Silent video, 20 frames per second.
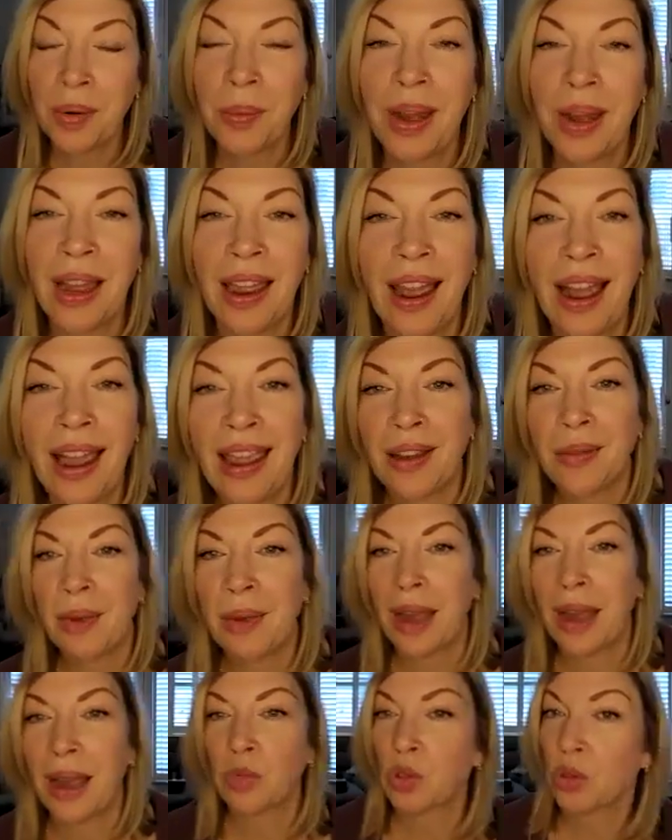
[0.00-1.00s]
you know what?
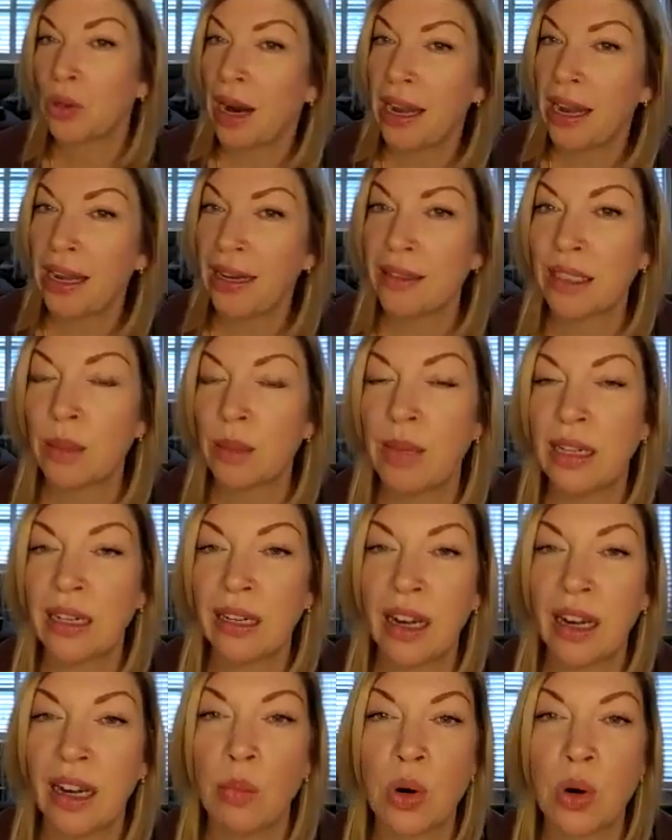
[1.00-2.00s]
I'm trying to
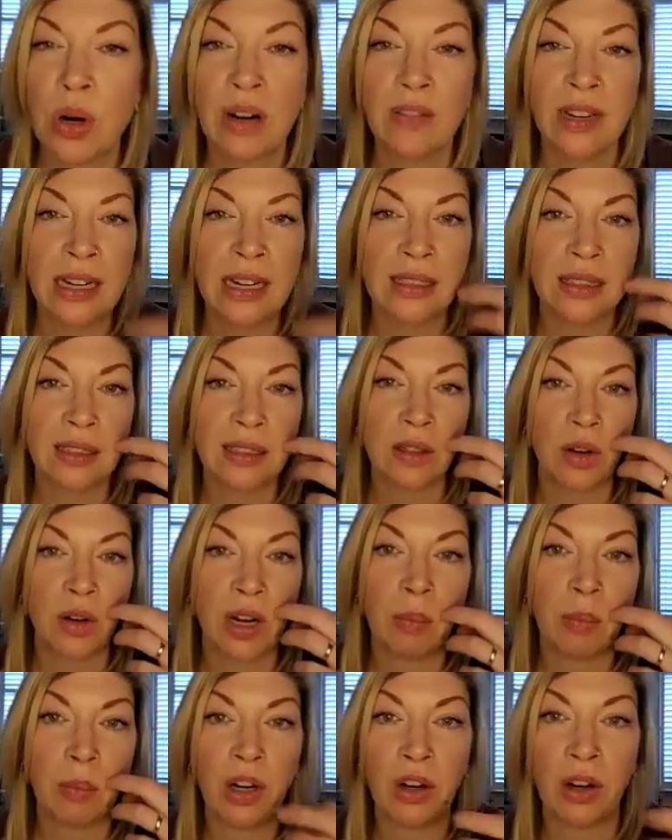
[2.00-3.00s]
become more of an
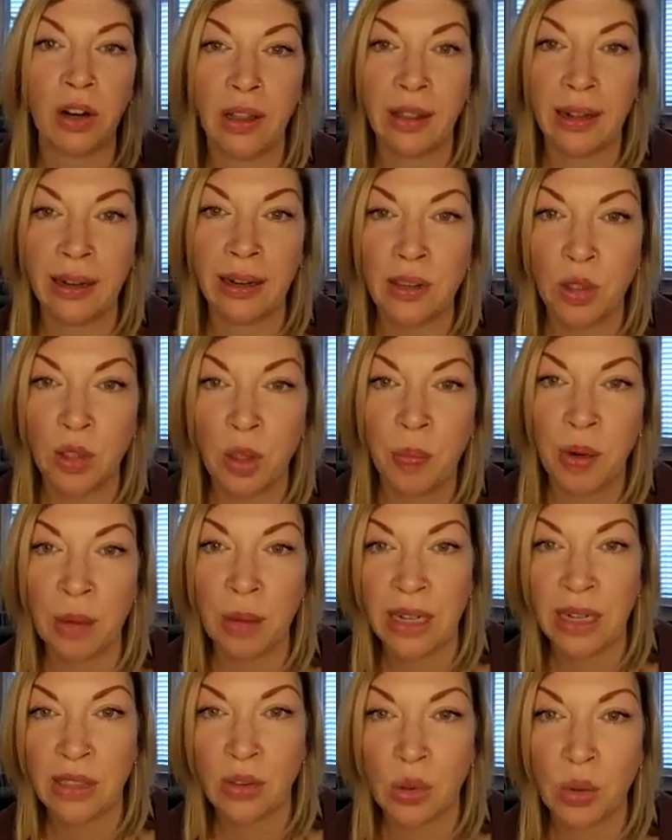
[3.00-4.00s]
Instagram girl, and I do
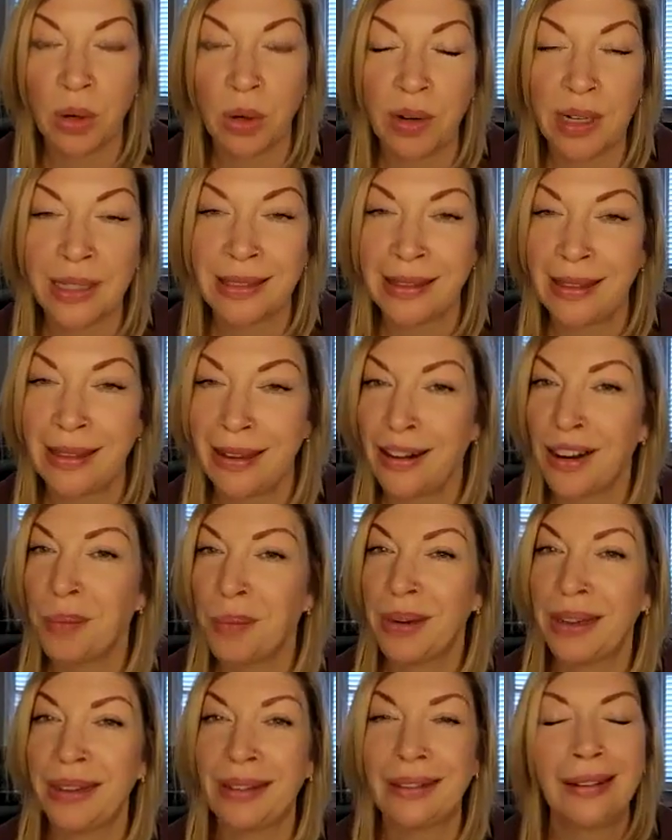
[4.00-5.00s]
put my stories
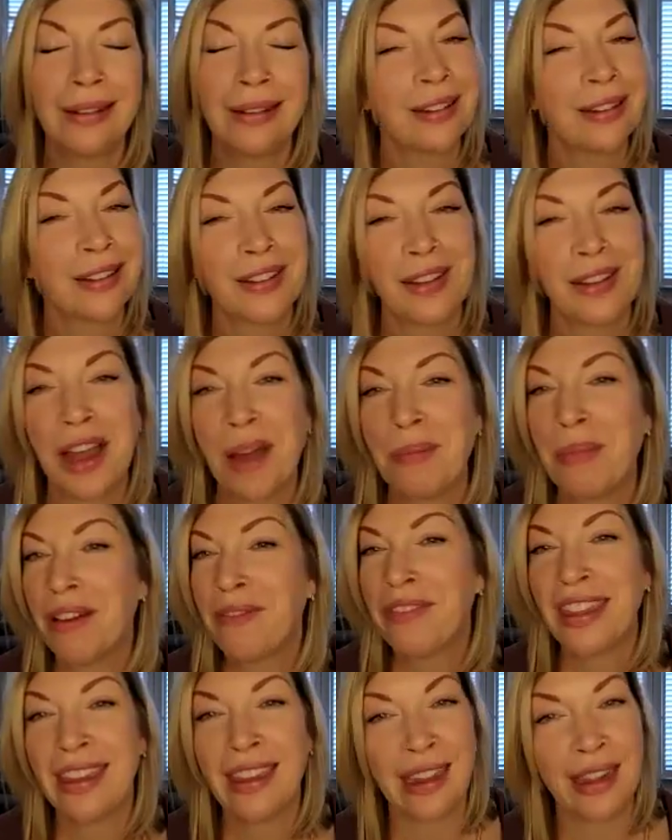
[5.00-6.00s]
there, but I'm
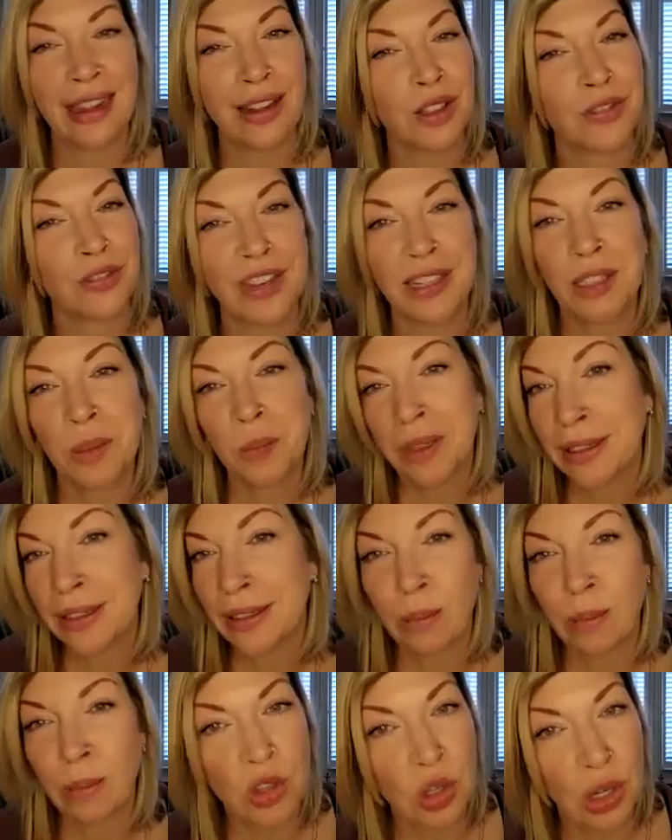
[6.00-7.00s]
of the age.
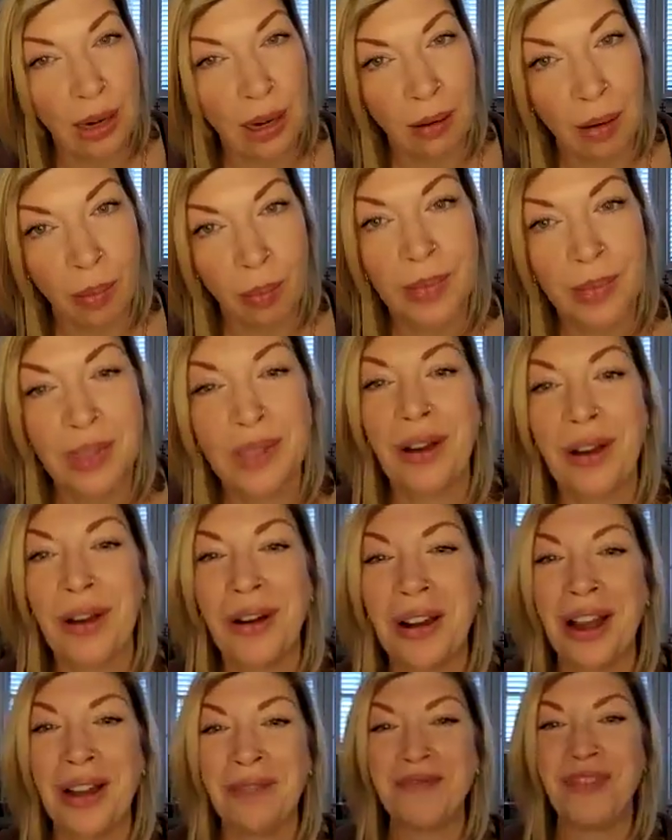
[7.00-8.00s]
Facebook is my jam.
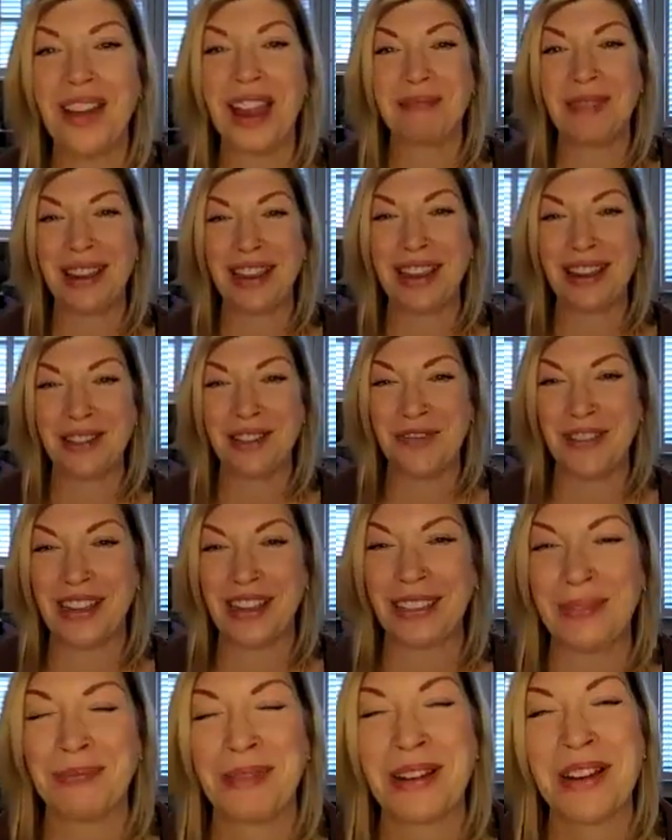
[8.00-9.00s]
So come find me on
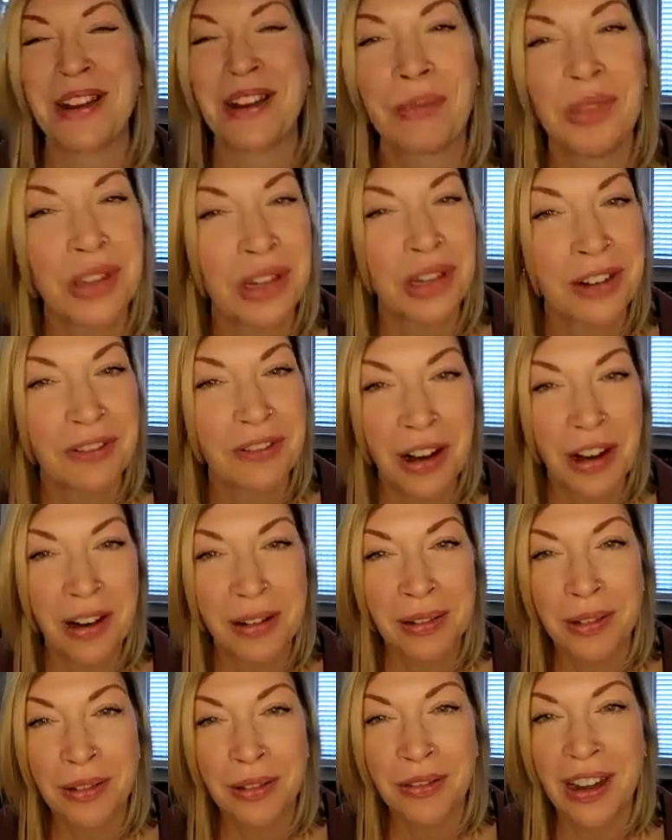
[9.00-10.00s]
Facebook. I'm Jennifer
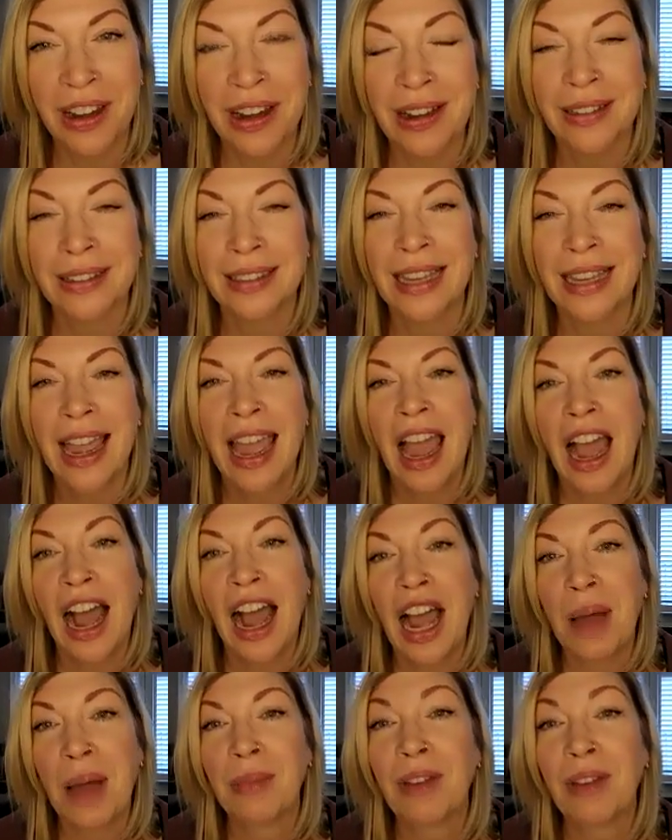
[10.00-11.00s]
Arnold Voss.
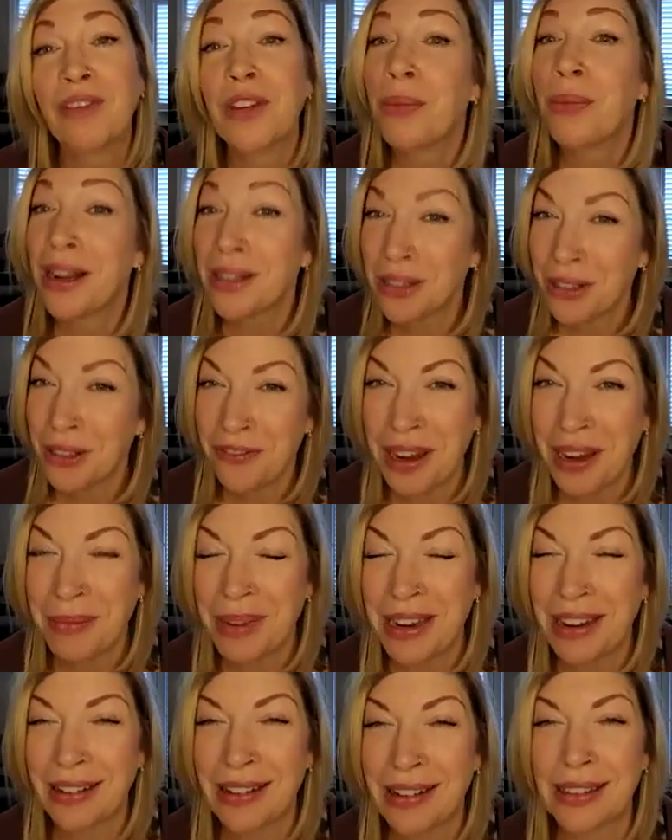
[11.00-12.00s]
If you want to
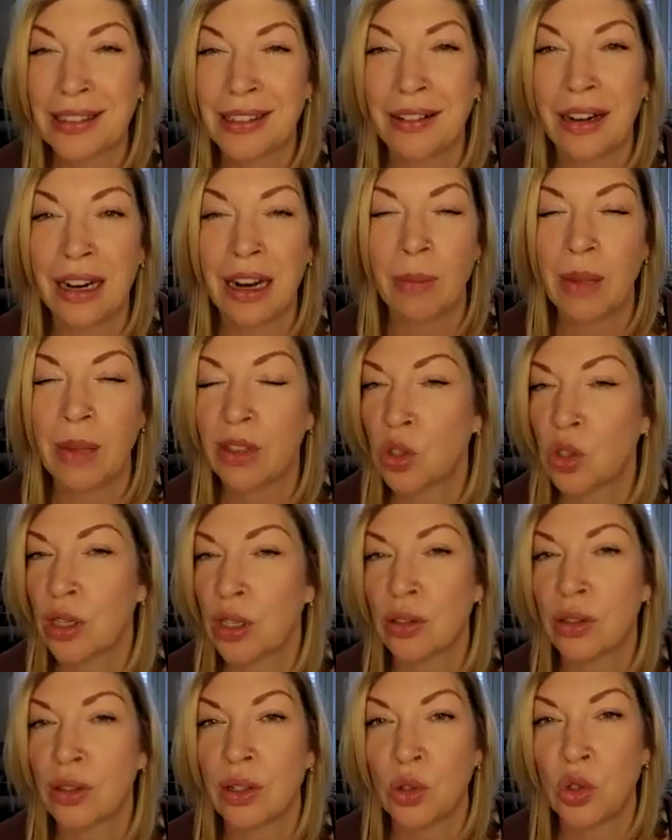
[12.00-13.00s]
find me on Instagram, it's
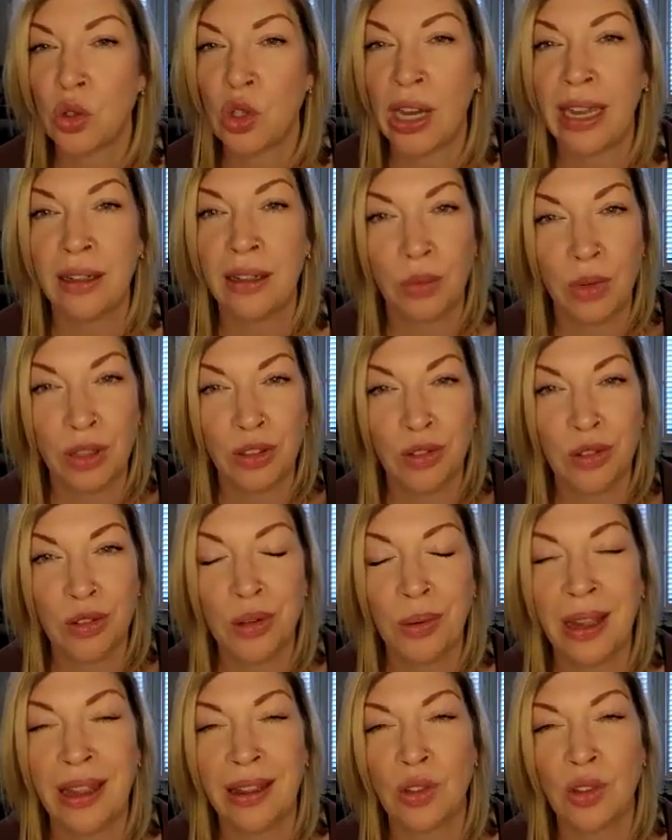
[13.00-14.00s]
just Jenn with
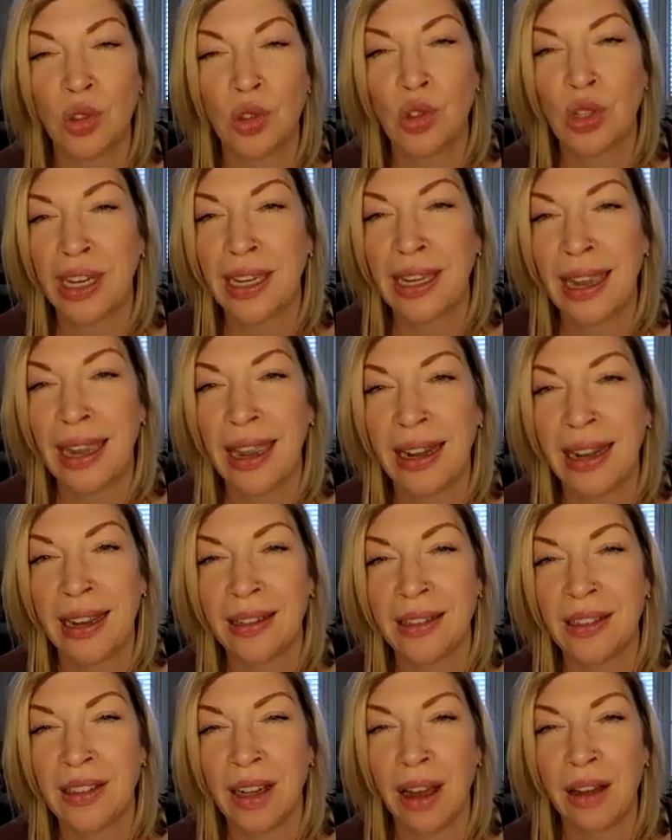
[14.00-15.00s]
two N's,
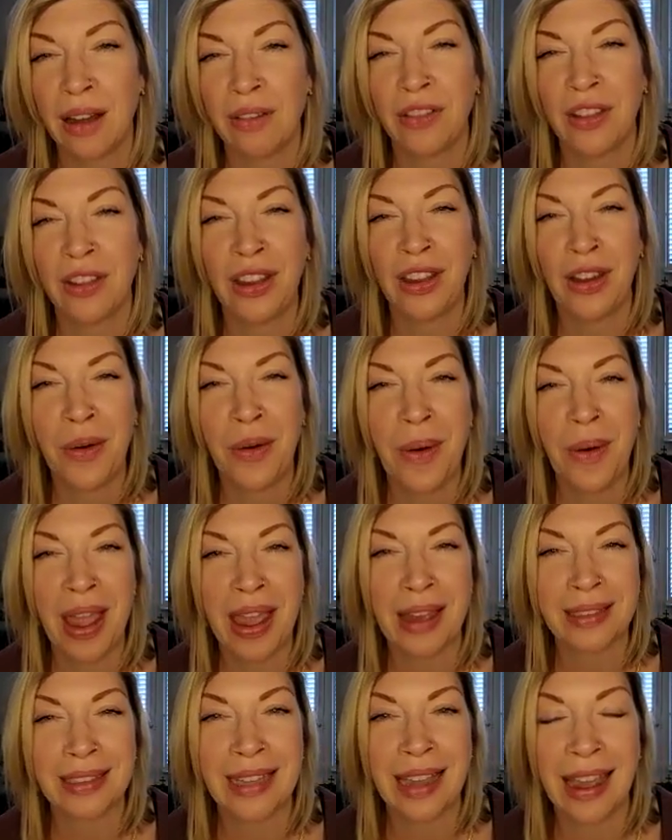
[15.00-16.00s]

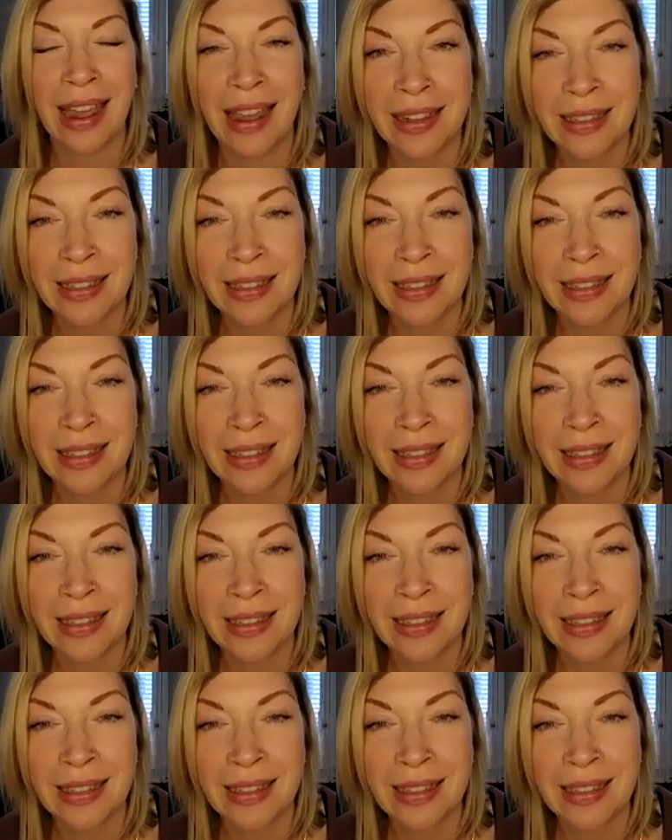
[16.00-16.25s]
JENN.VOSS.